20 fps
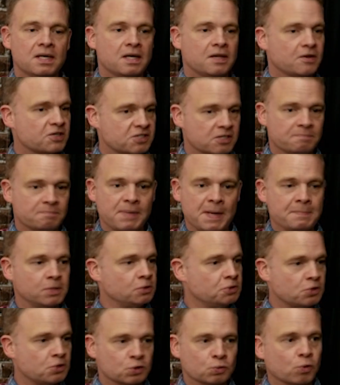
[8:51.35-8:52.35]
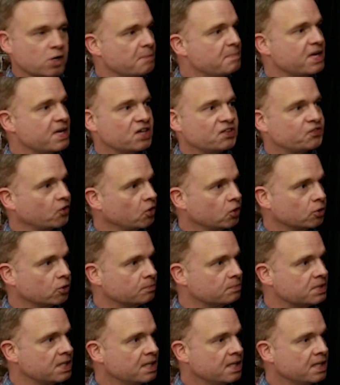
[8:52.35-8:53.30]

there's some people who just want to be affirmed